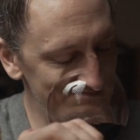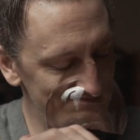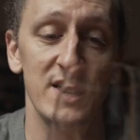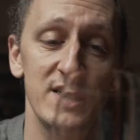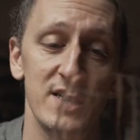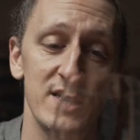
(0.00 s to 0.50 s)

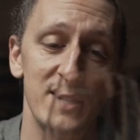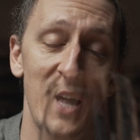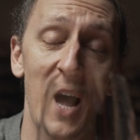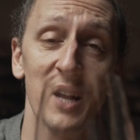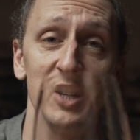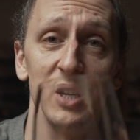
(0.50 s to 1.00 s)
This is
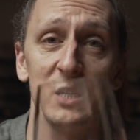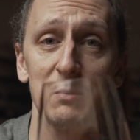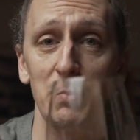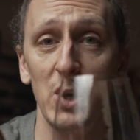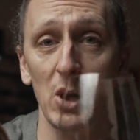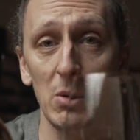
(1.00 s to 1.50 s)
not
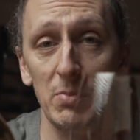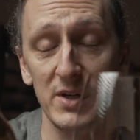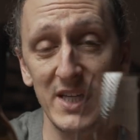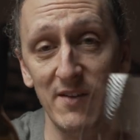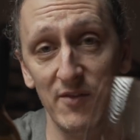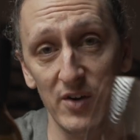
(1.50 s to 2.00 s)
just pure
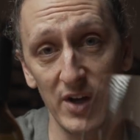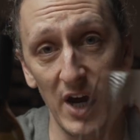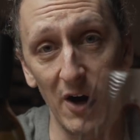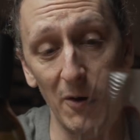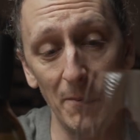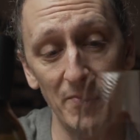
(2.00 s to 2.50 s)
Petit
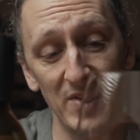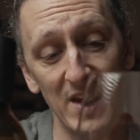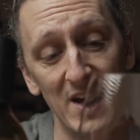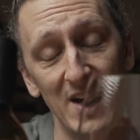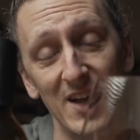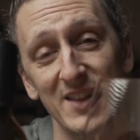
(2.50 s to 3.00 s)
Verdo.
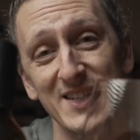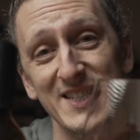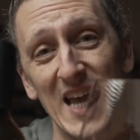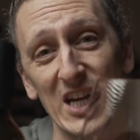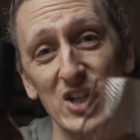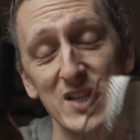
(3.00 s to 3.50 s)
This
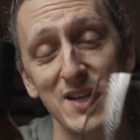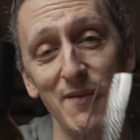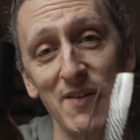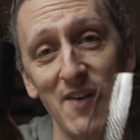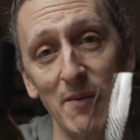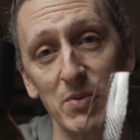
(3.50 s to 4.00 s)
is actually
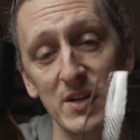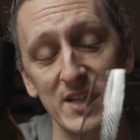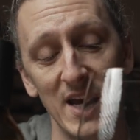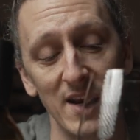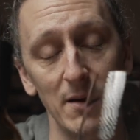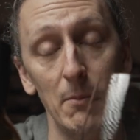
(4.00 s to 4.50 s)

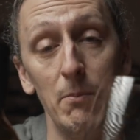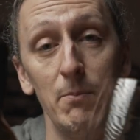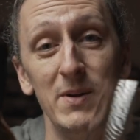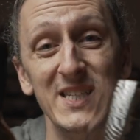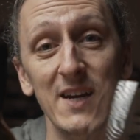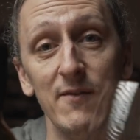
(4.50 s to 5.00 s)
75%
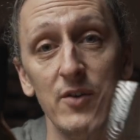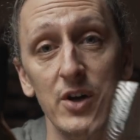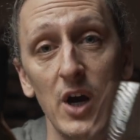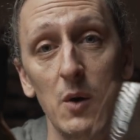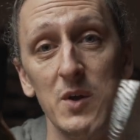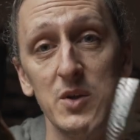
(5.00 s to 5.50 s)
Petit
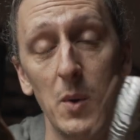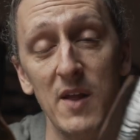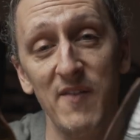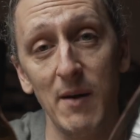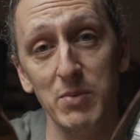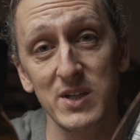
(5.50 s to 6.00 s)
Verdo with
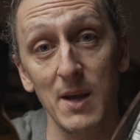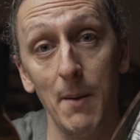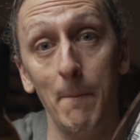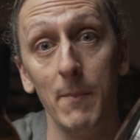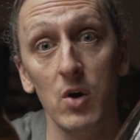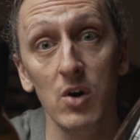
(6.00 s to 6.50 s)

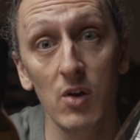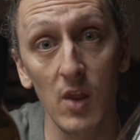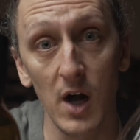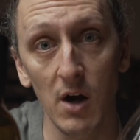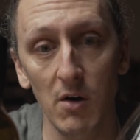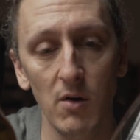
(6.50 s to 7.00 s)
25%
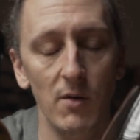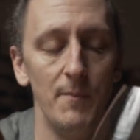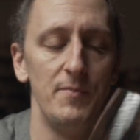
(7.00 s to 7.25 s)
Merlot.